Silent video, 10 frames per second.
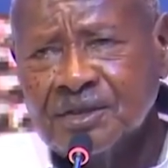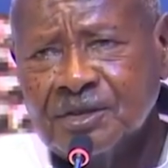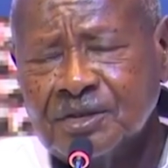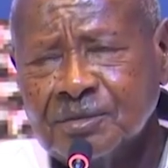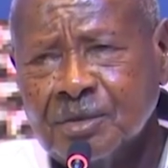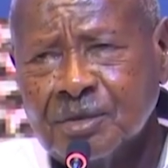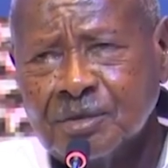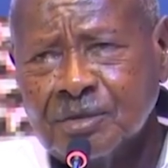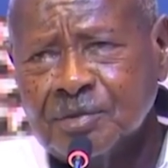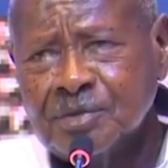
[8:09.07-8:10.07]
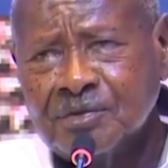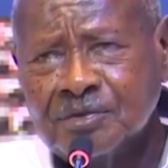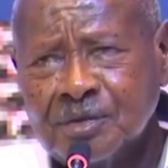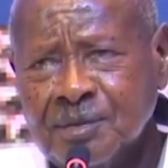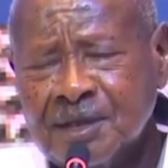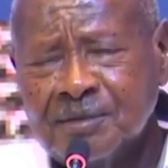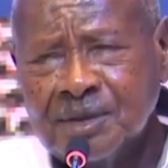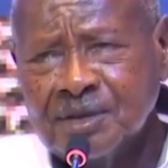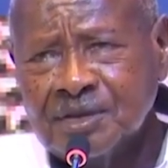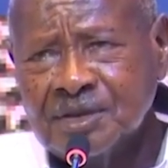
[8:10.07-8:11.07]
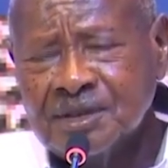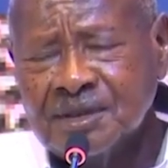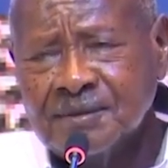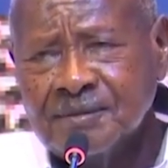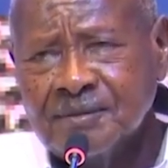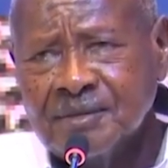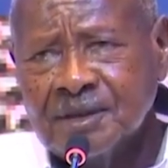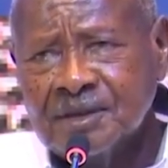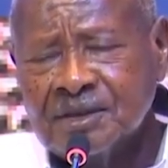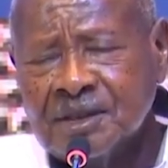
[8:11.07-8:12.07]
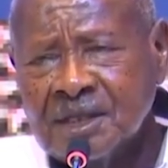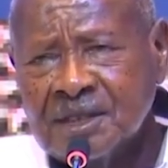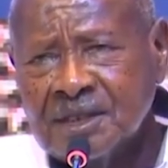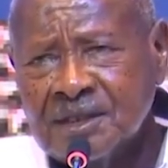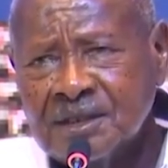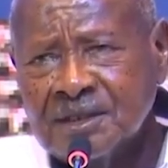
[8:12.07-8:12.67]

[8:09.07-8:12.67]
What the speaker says: Smaller groups of human beings started